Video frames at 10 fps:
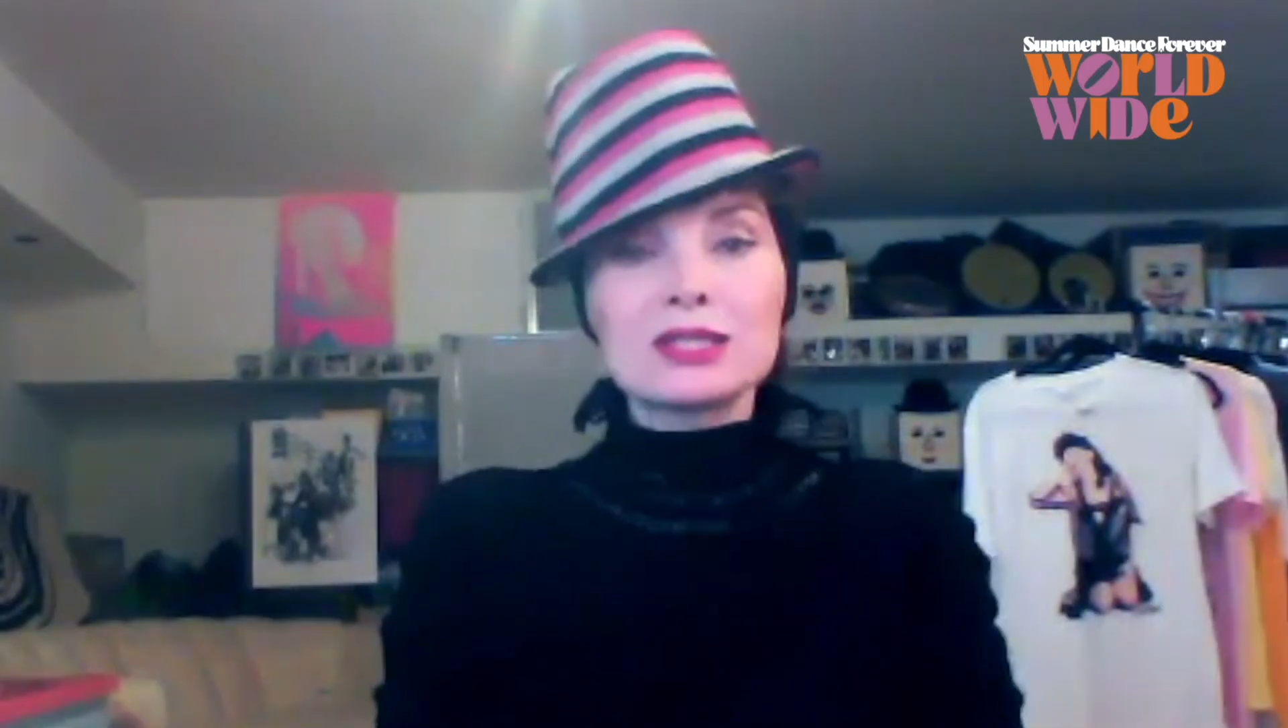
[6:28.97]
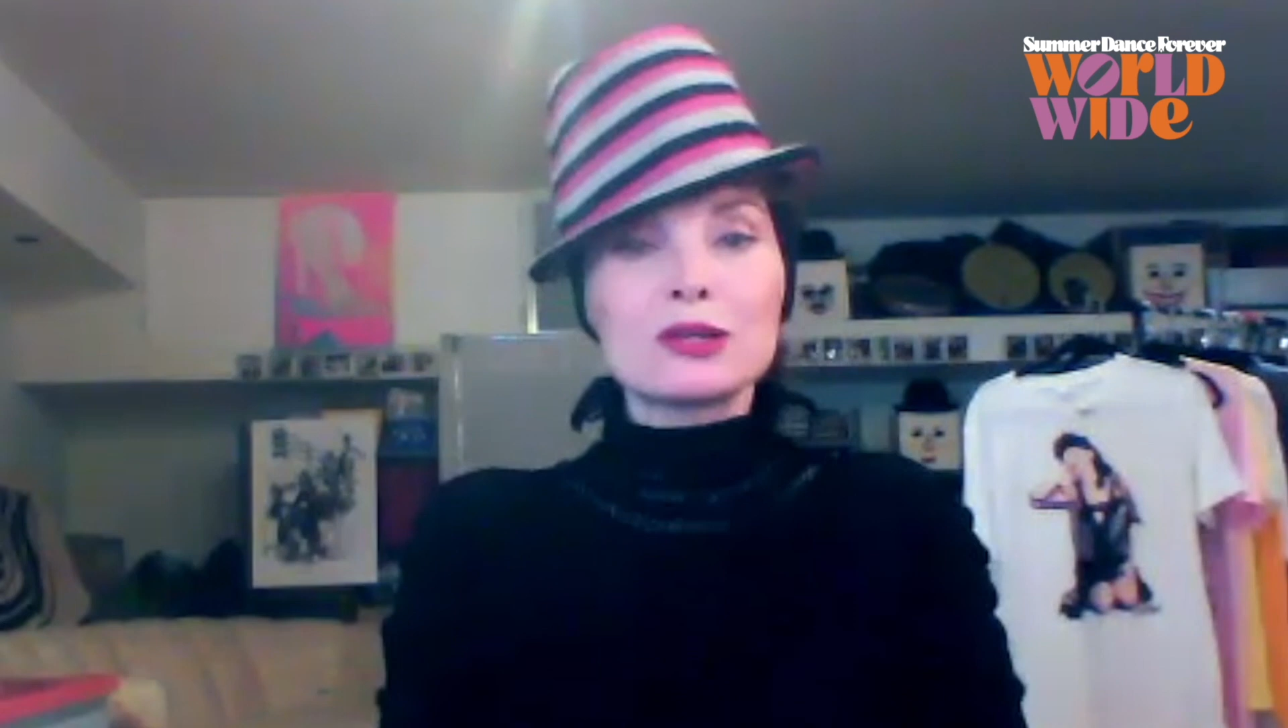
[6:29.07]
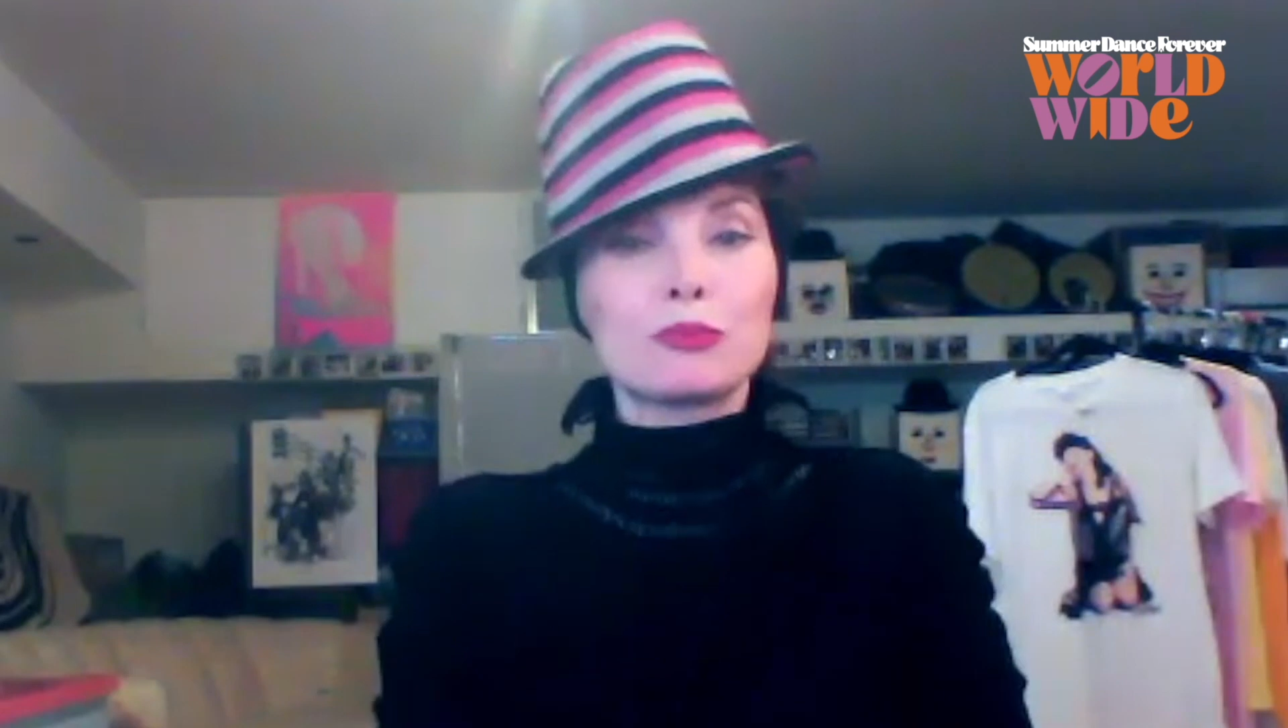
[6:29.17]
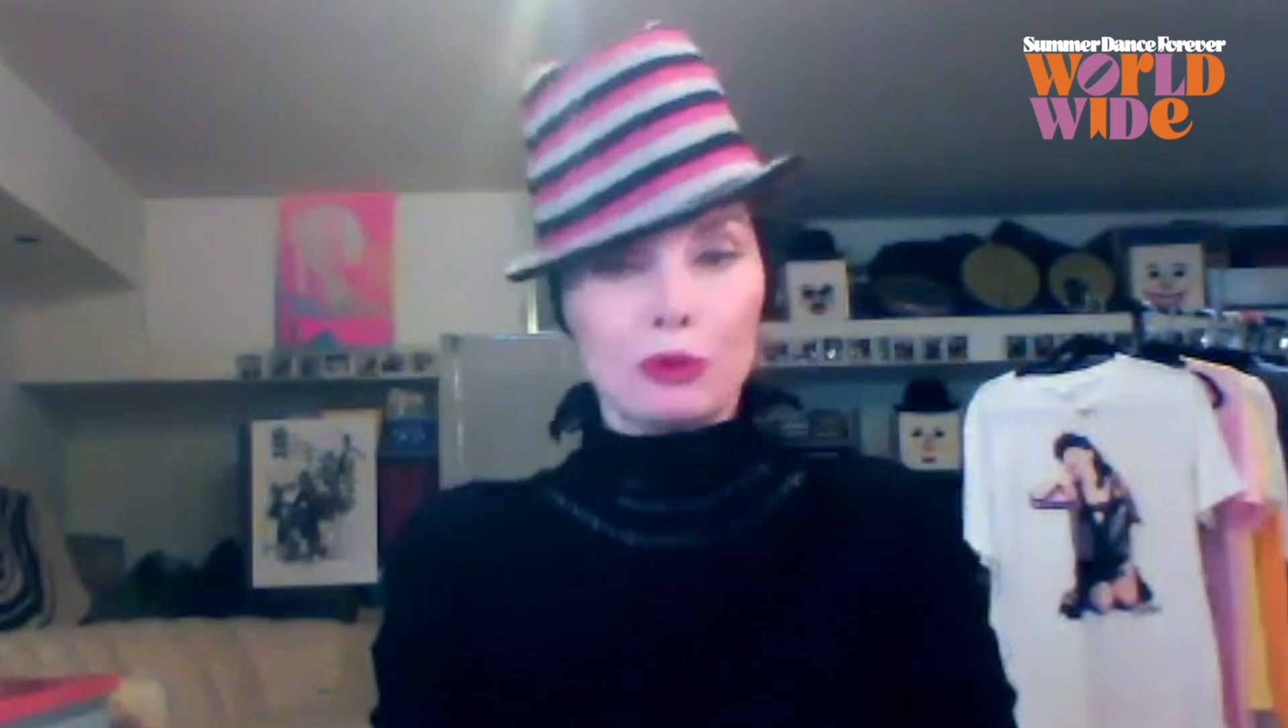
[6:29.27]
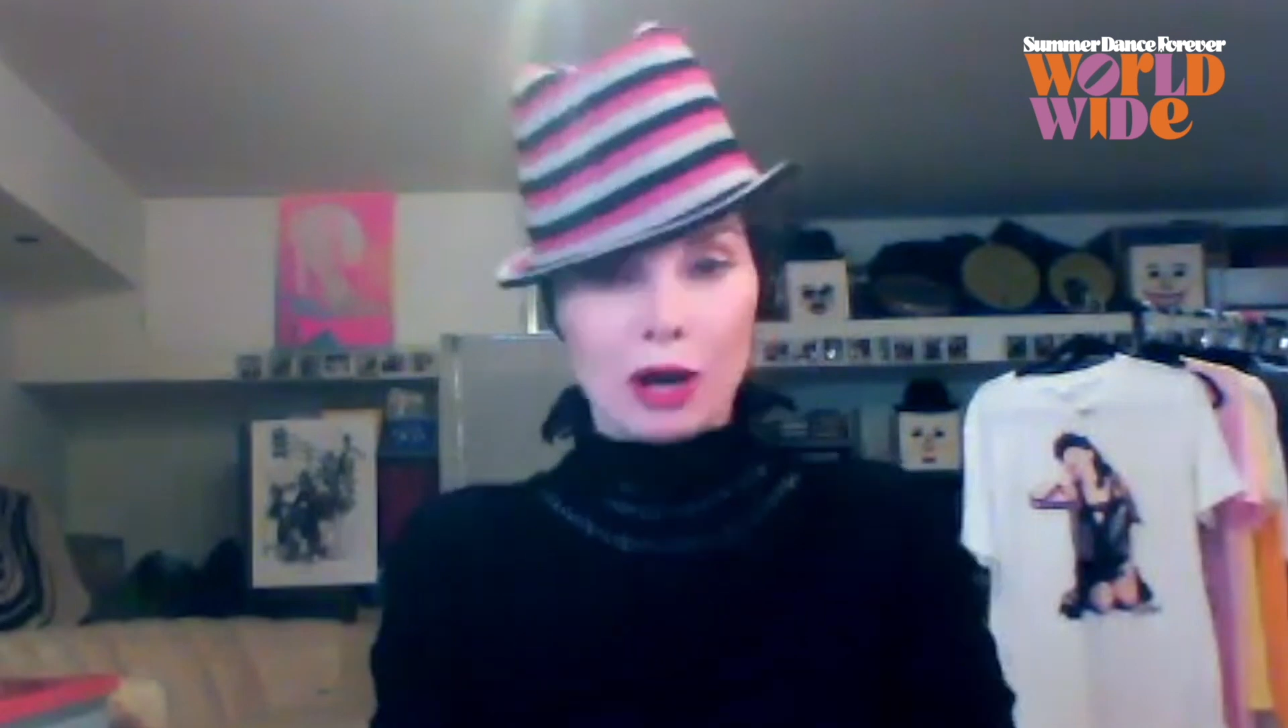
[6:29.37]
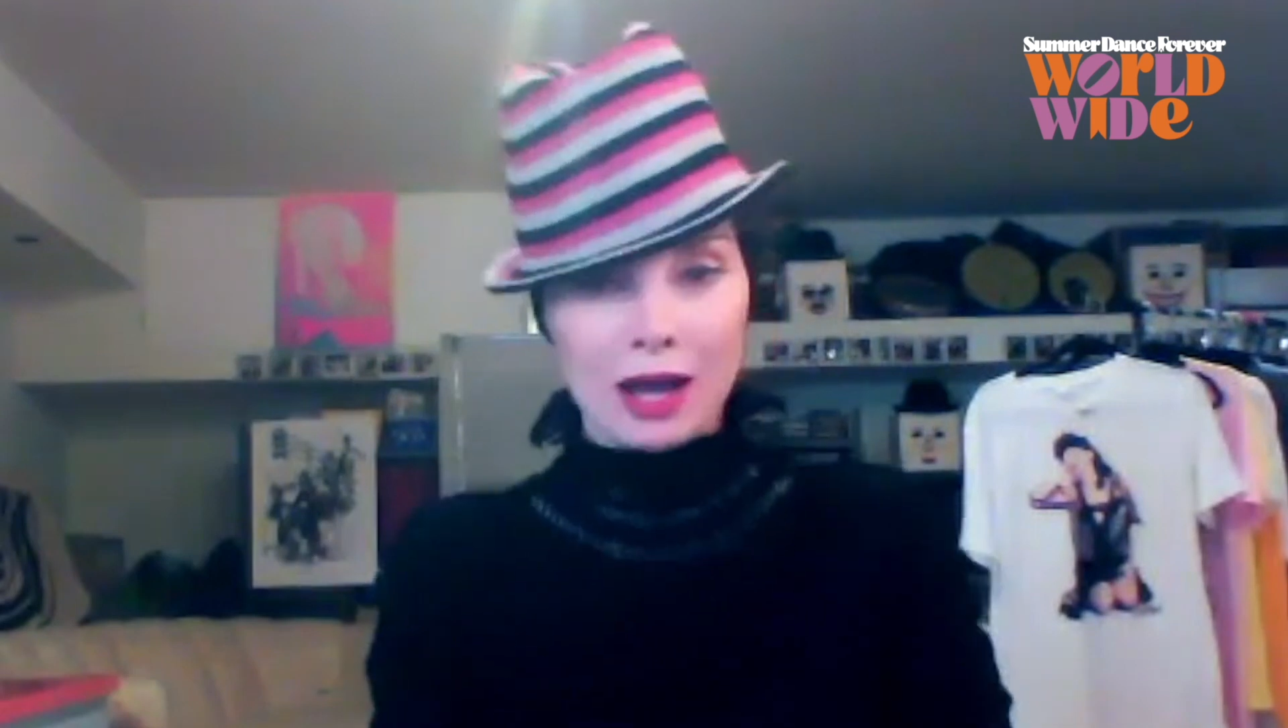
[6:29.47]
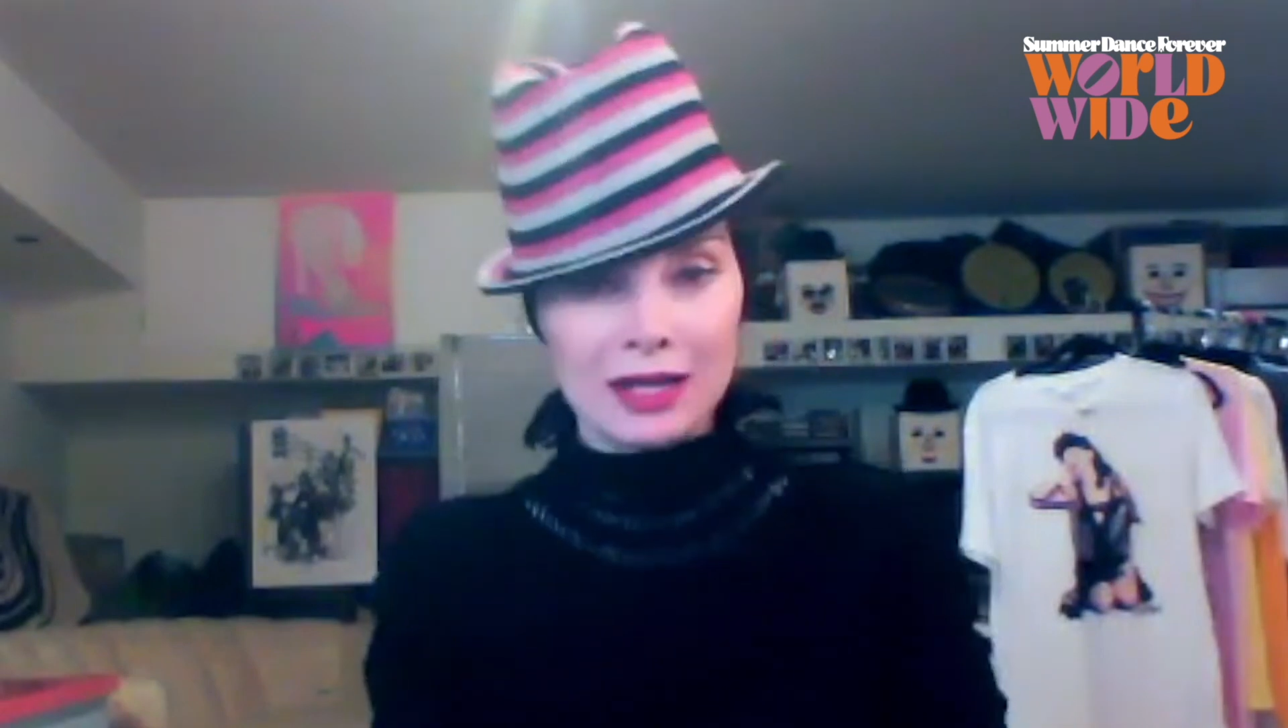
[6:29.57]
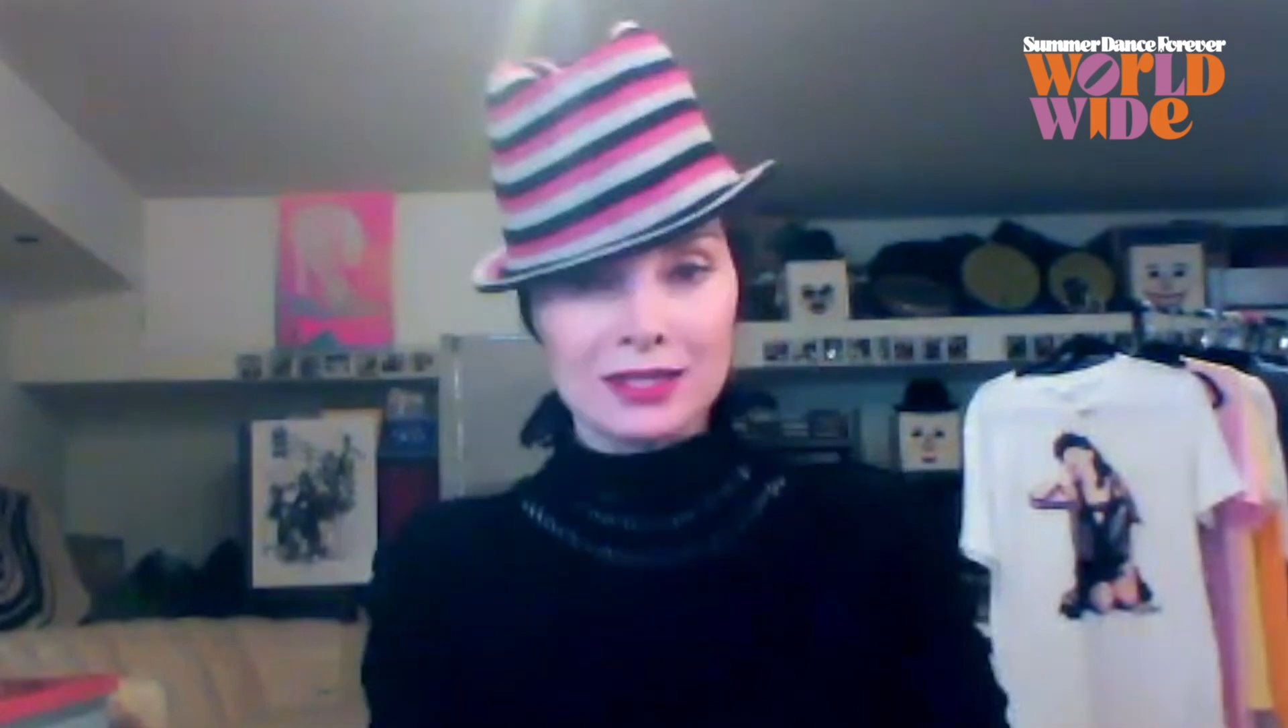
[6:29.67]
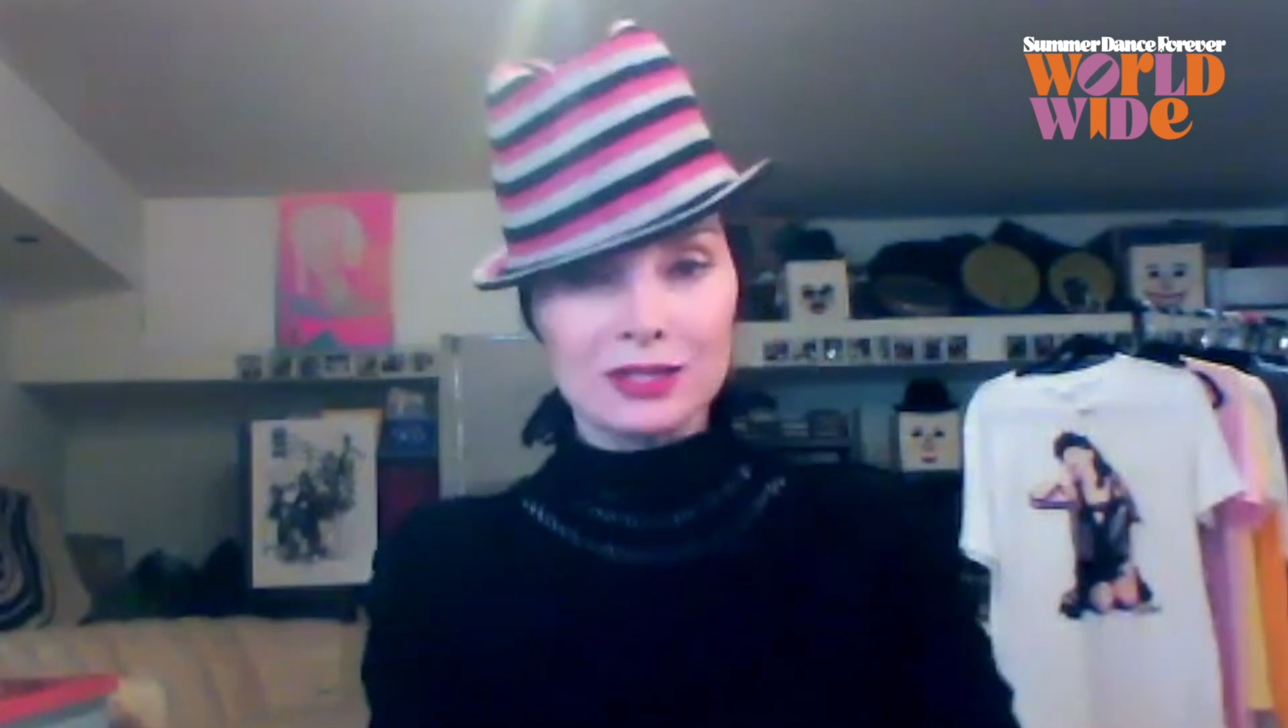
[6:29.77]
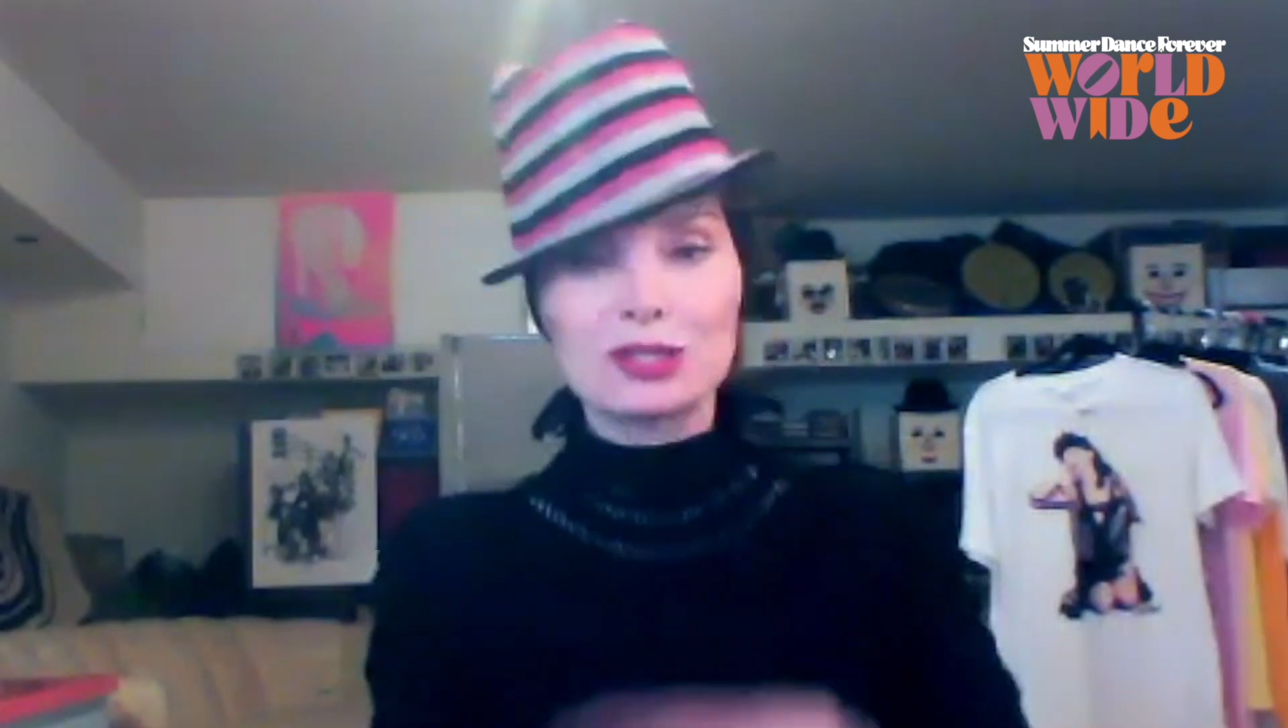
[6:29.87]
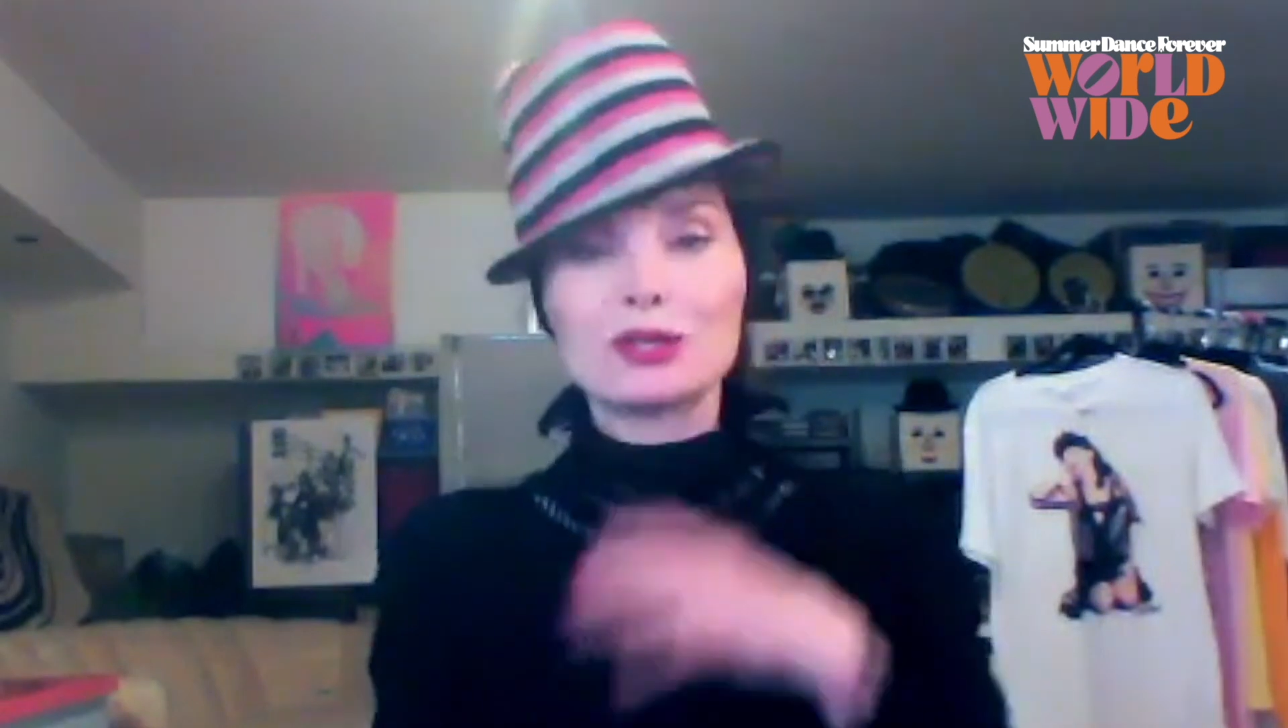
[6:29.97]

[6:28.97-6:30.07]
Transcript: surprised.